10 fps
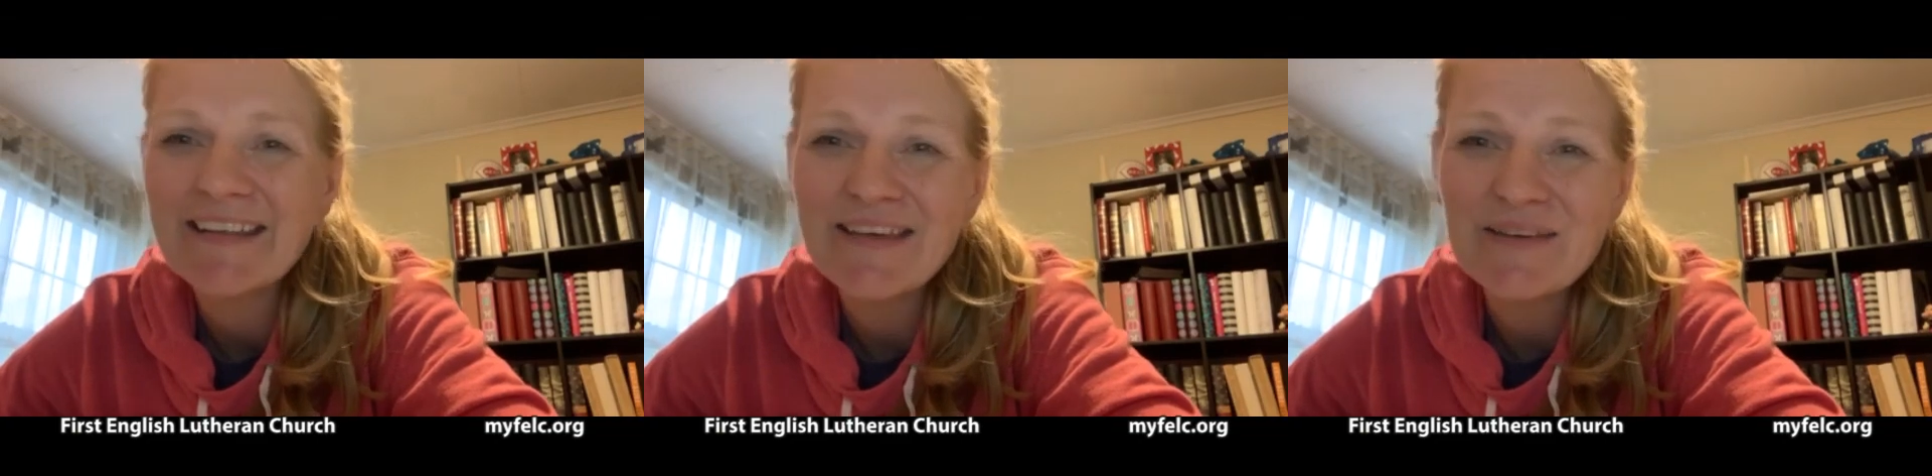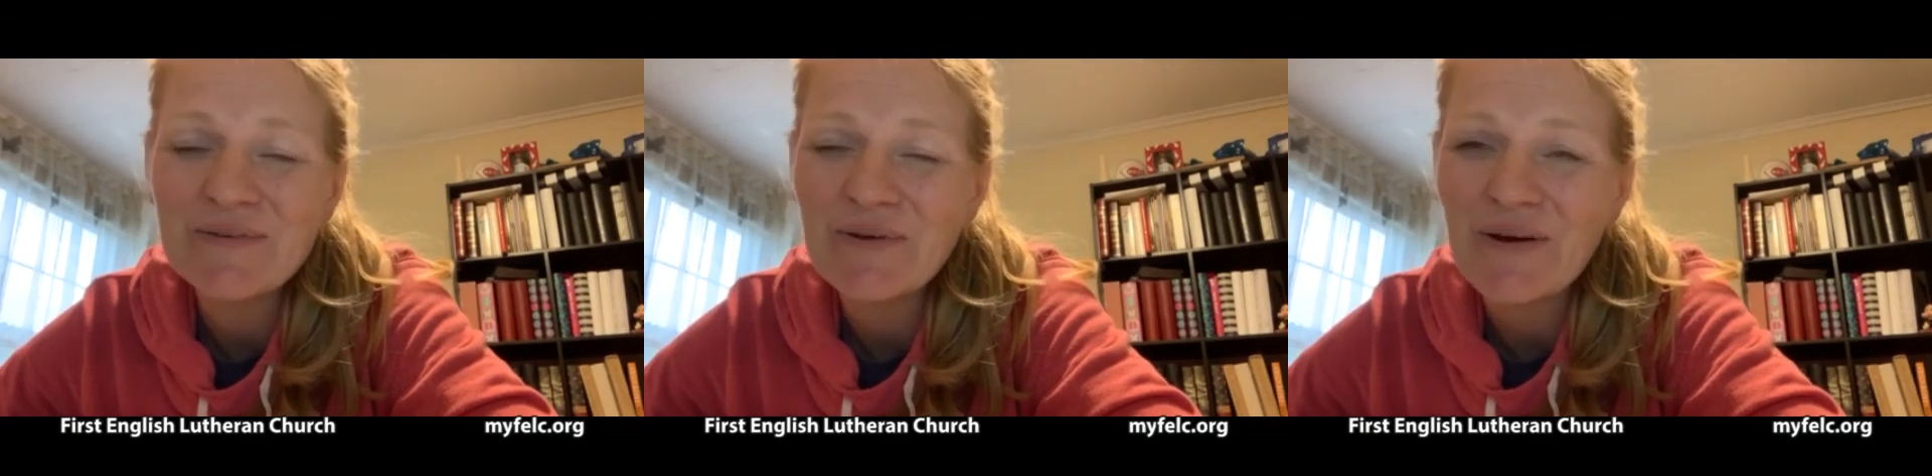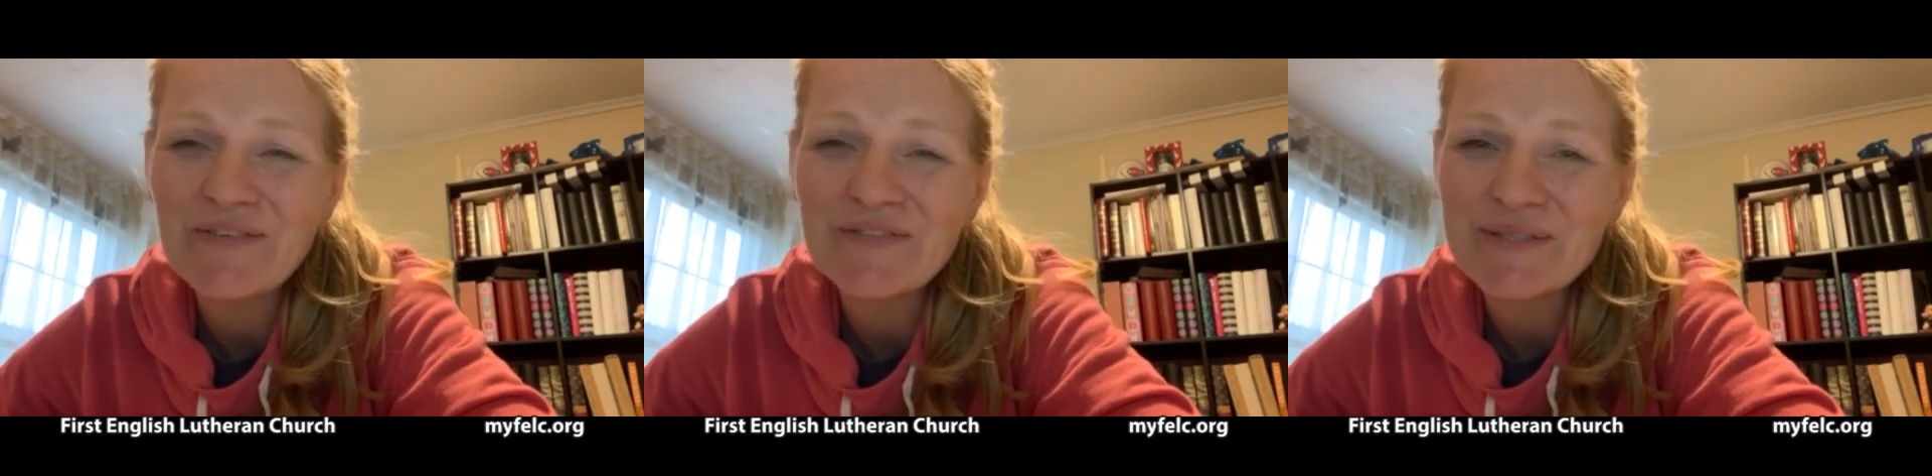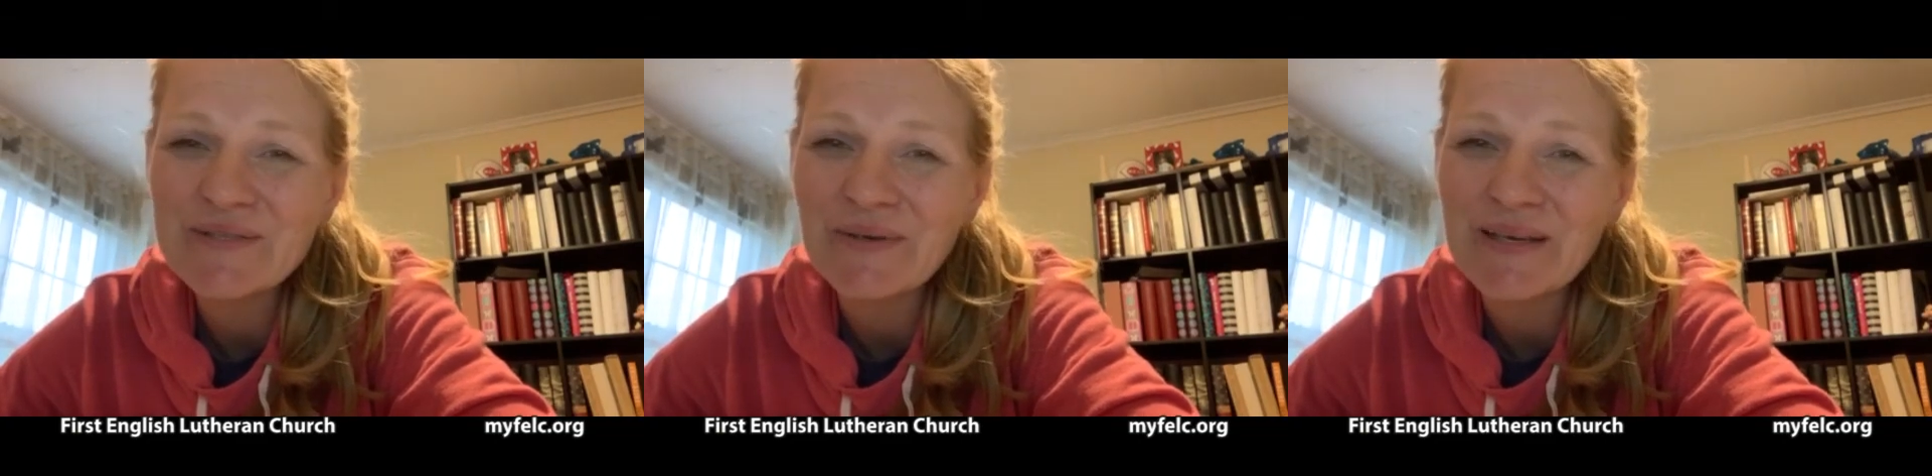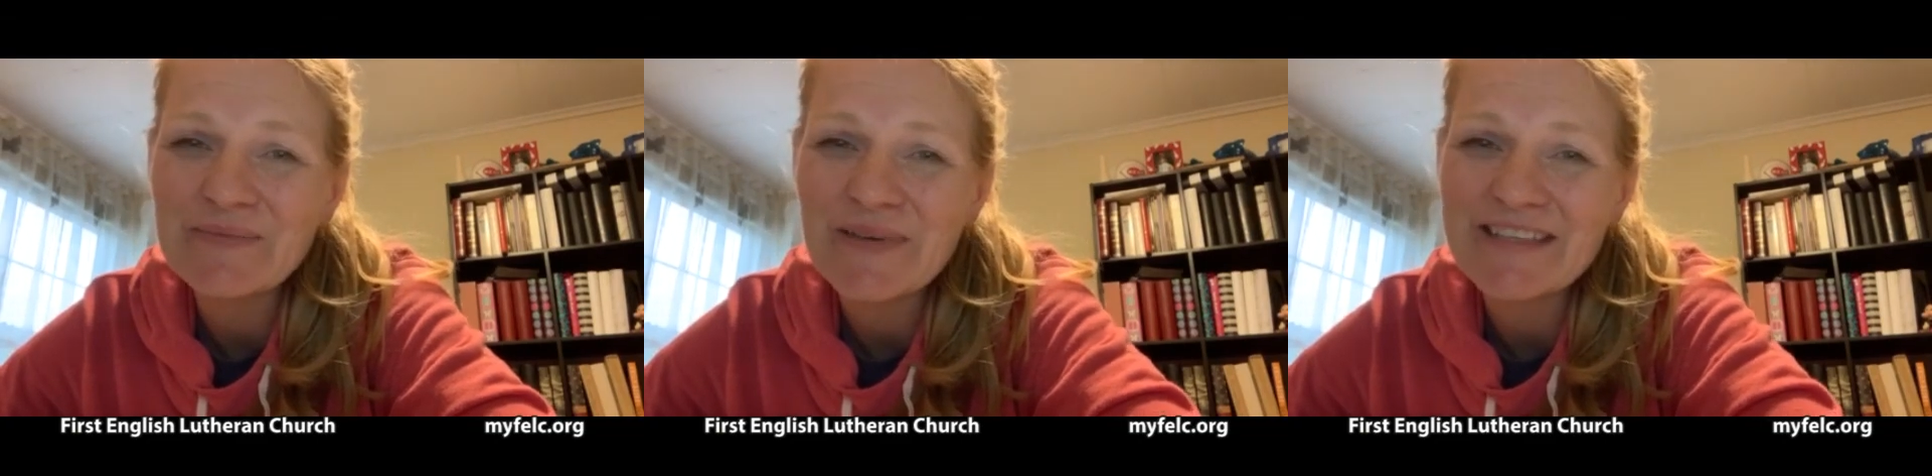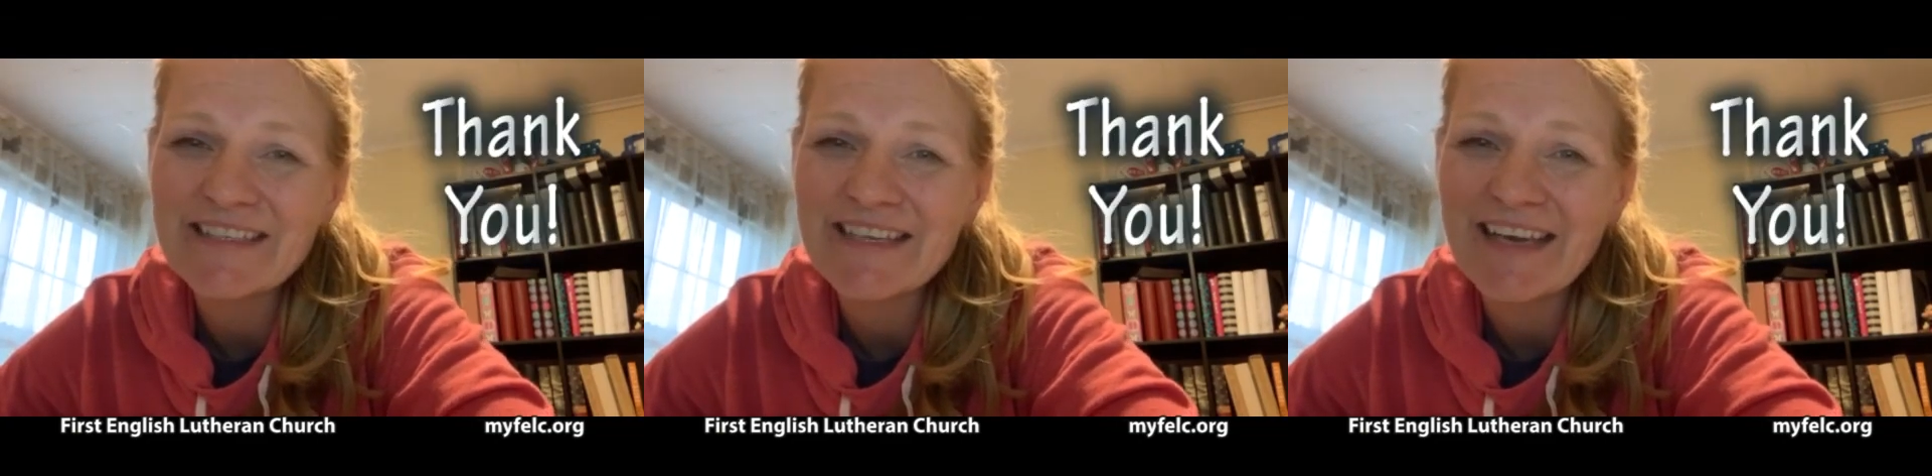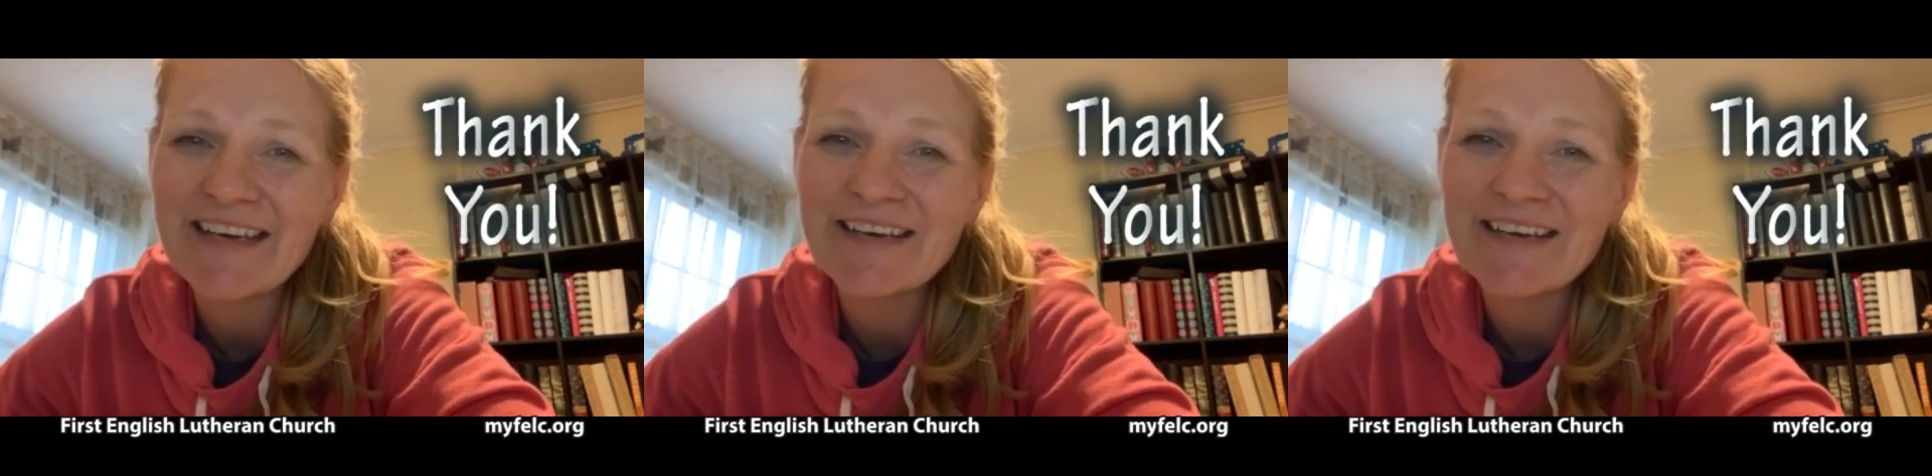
Thank you all for joining me today,